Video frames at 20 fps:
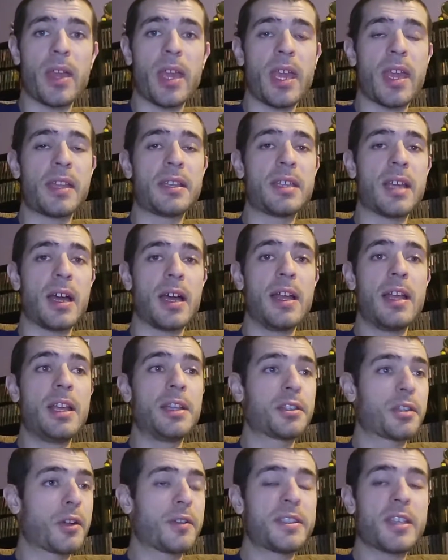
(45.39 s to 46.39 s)
And
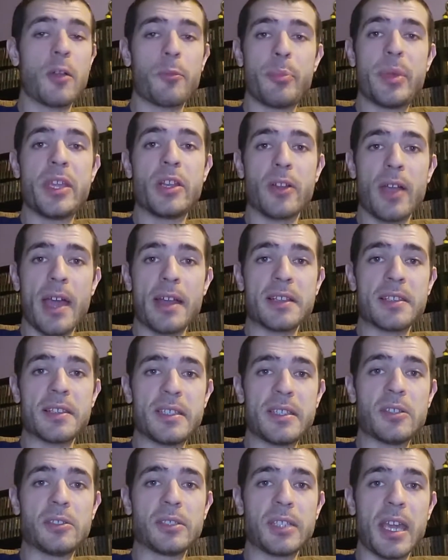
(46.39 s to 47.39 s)
turns out Peter had a
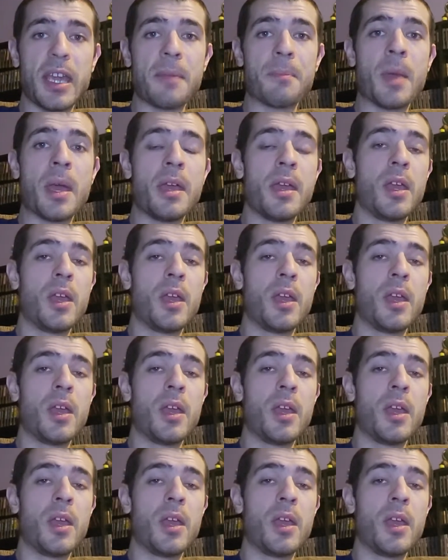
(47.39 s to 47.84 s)
sealed game